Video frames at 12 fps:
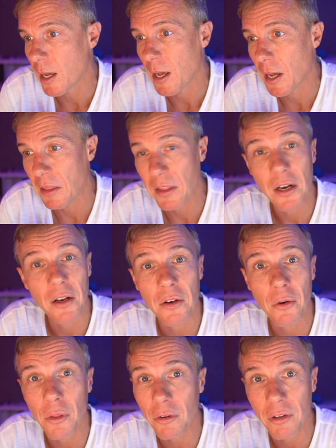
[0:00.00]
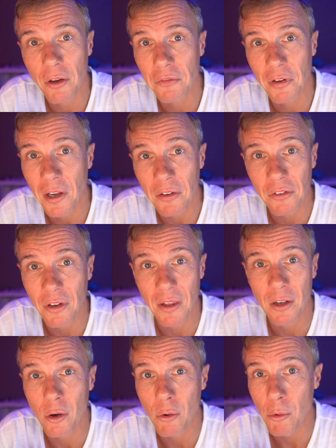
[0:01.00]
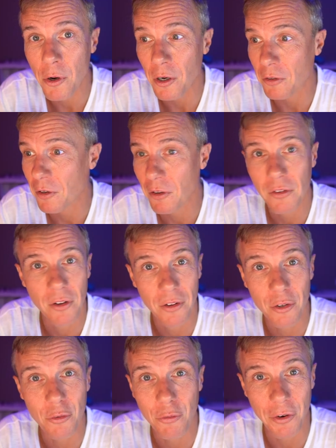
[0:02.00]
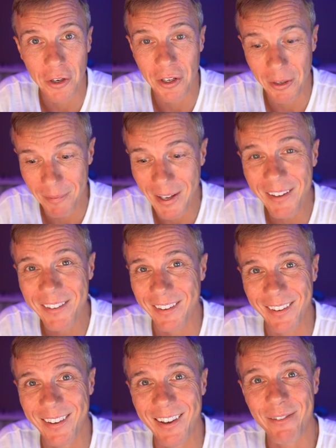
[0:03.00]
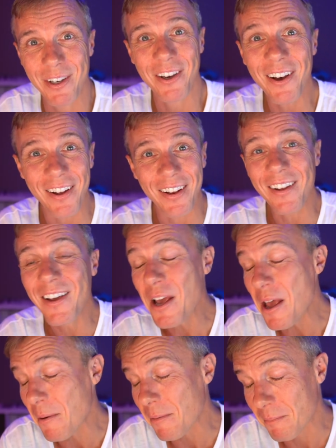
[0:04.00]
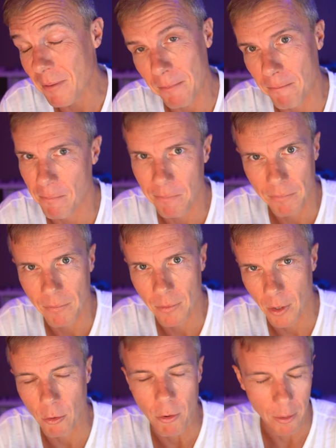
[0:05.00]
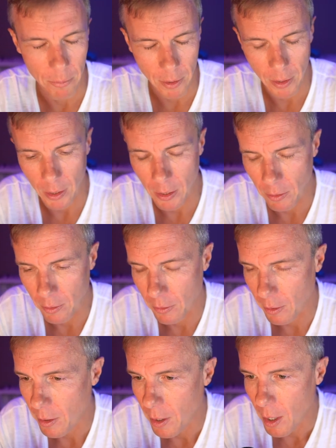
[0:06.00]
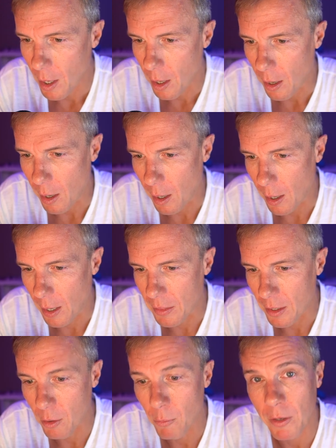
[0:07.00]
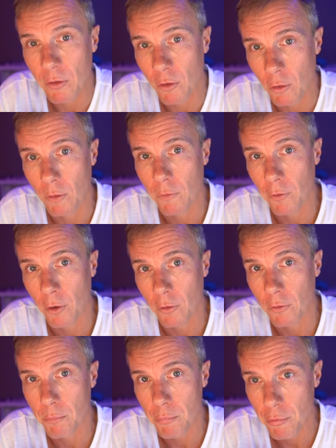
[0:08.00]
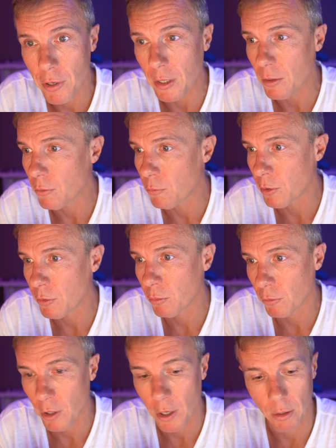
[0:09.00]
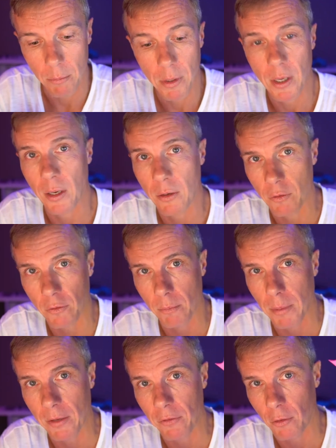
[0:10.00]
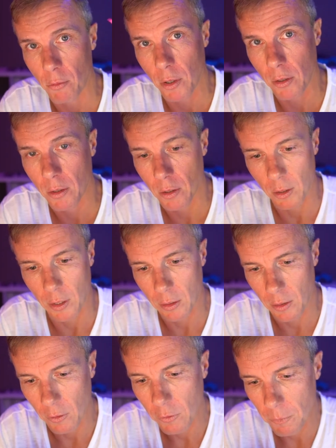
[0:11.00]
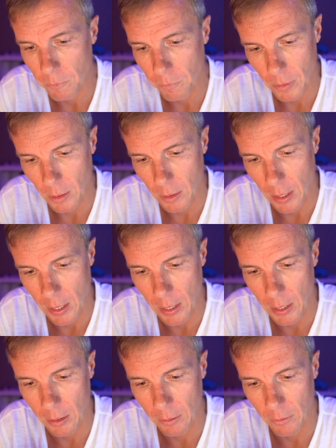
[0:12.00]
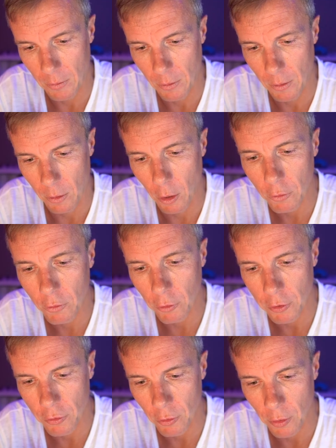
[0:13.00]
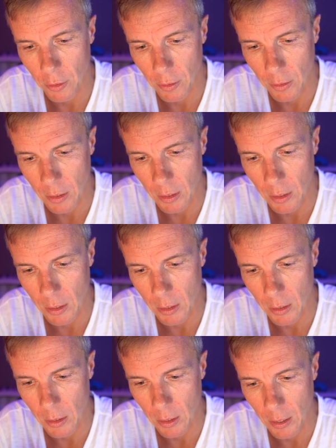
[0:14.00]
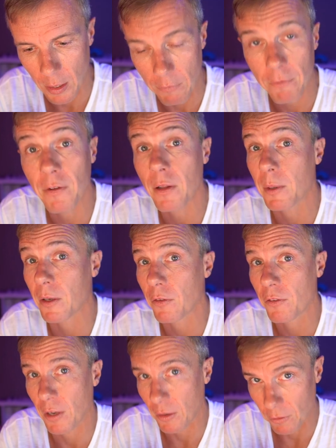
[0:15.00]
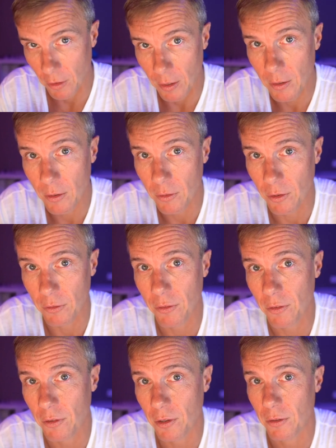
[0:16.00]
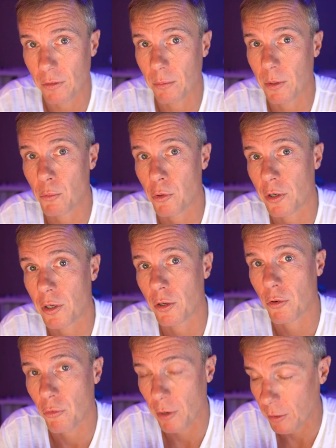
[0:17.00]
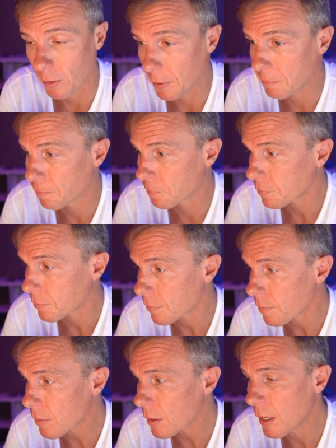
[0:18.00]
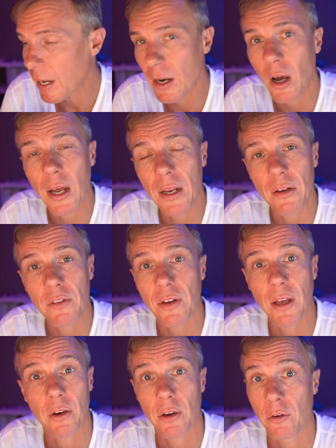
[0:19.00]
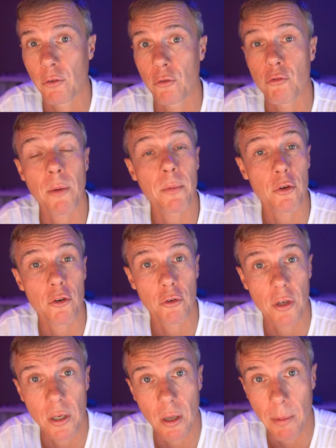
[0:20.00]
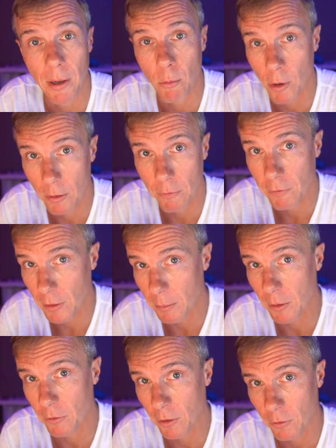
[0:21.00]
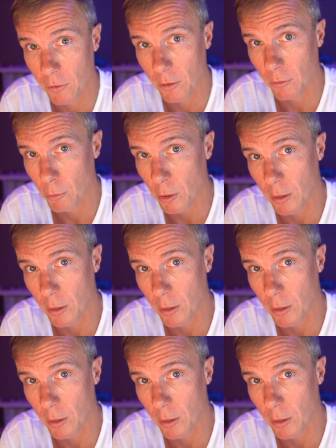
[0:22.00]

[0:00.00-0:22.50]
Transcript: And then I did all the self-tests and they all worked. And I was like, this is freaking amazing. Like, I'm a god. But not quite, but you get the idea. And then I went to do the first print, which was going to be just a basic one like this. And long story short, the filament sensor doesn't seem to be working correctly. And I need to now go and do troubleshooting about why the filament sensor doesn't work.